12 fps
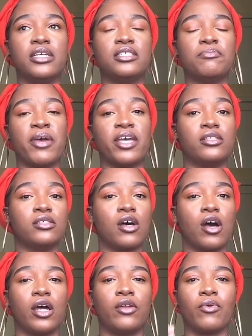depends
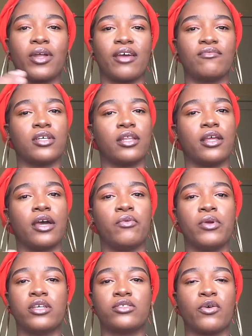on what I've done that
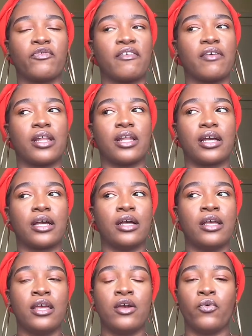week. So if I've had like a
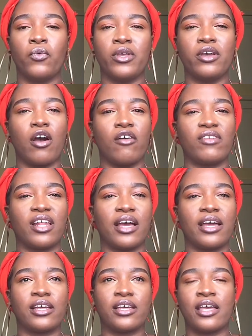week of
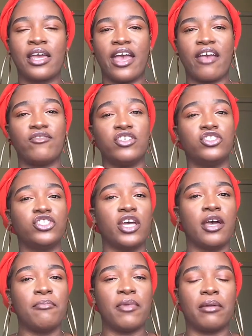like heavy
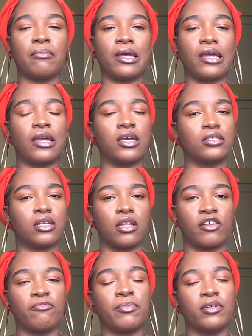gym and my hair has a lot
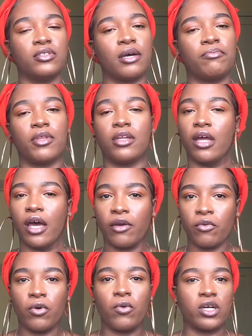of buildup, then I
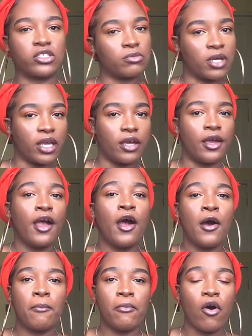will wash my hair
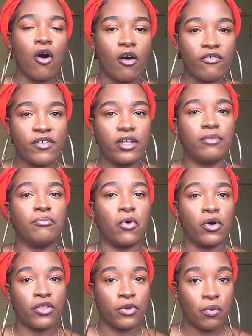more often, more
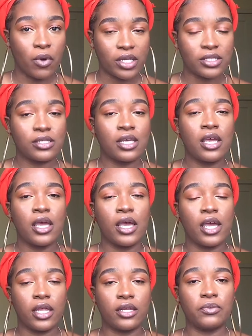than once
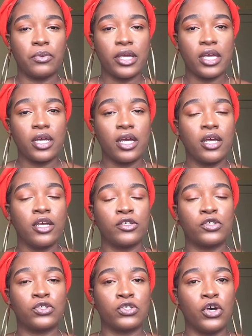in a week.
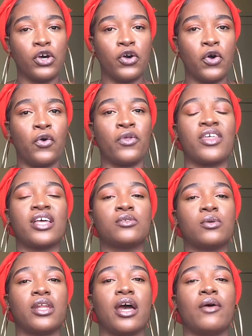So that's
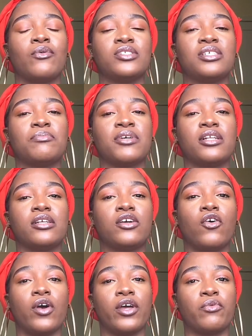when I will typically
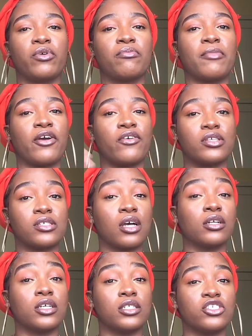go in with my rinse
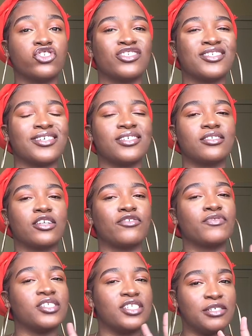out conditioners instead of
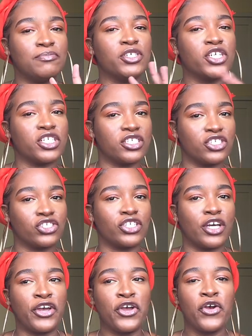a deep
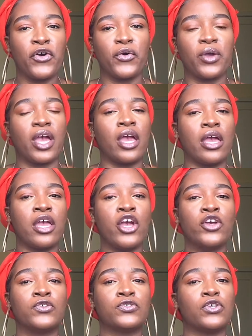conditioner. Okay,
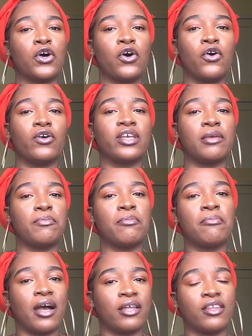so keep in
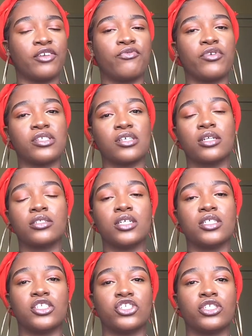mind that rinse out
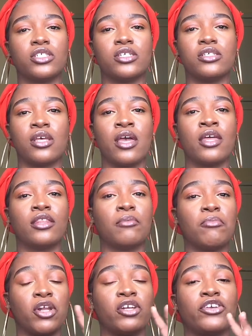conditioners, the
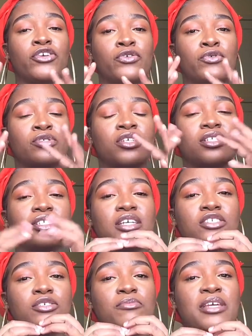molecules tend
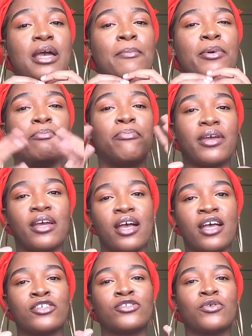to be a bit
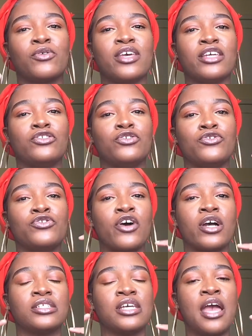bigger, so they do
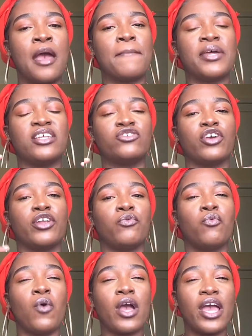not penetrate
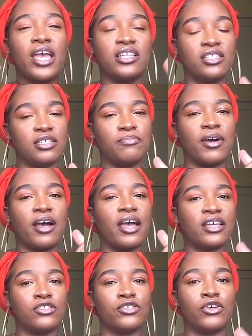way deeper
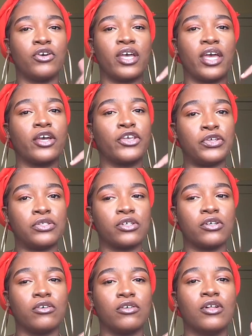into your hair
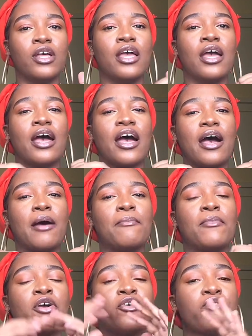cuticle,
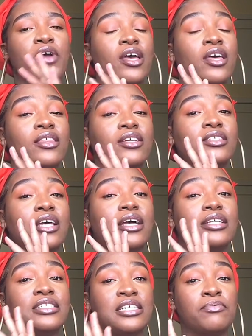rather than
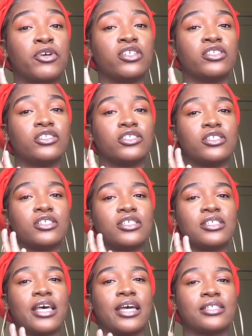deep conditioners
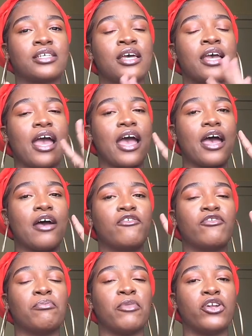that
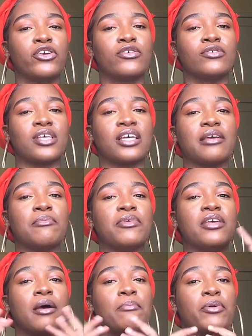have molecules that can be
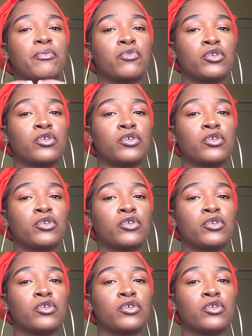a bit more